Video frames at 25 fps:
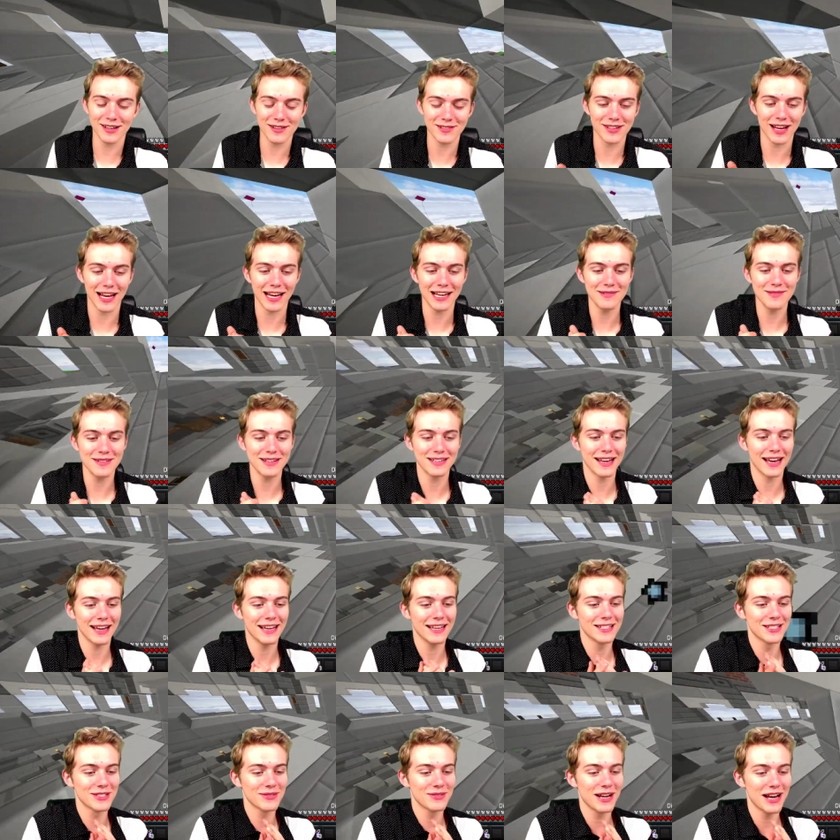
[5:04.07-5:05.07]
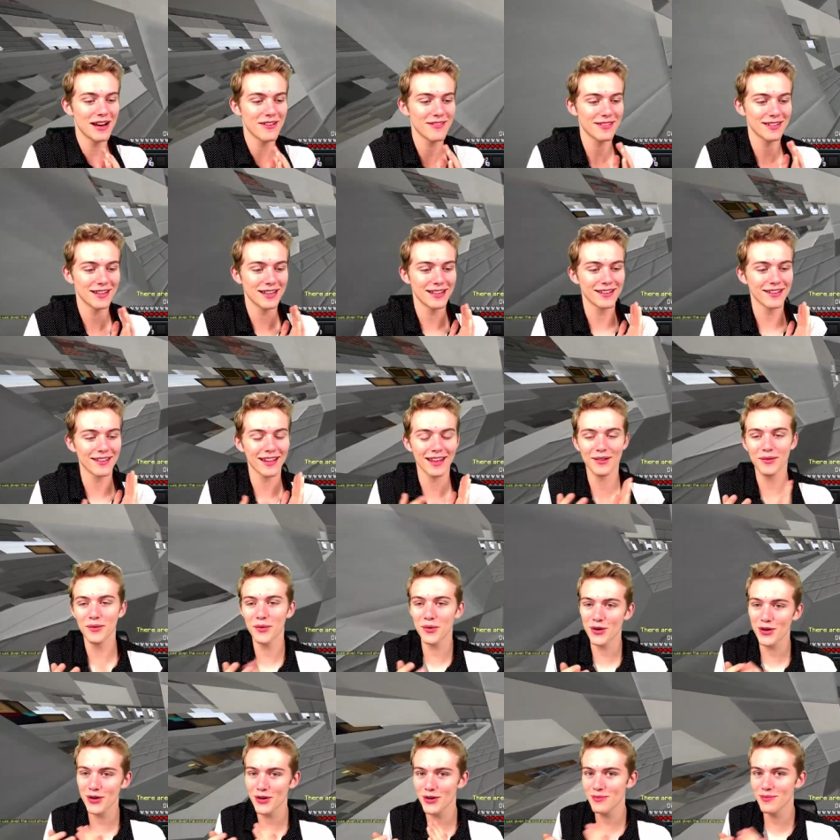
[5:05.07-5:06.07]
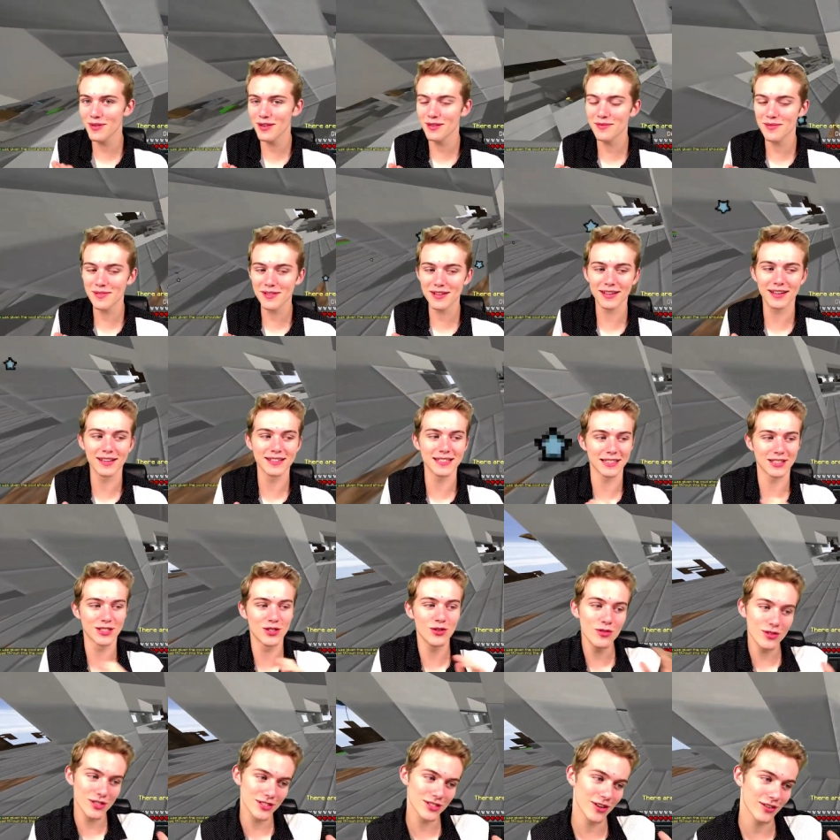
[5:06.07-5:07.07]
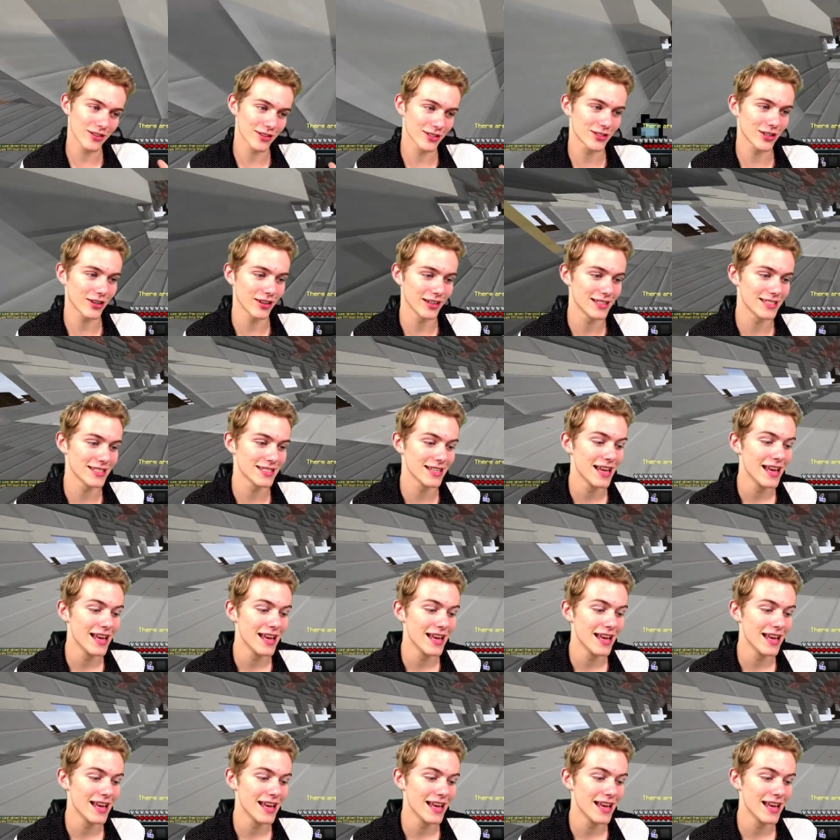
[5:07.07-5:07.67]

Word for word: trying to be nice or whatever, and they're like, "Woo!" Blah blah. Because like, as soon as the song starts,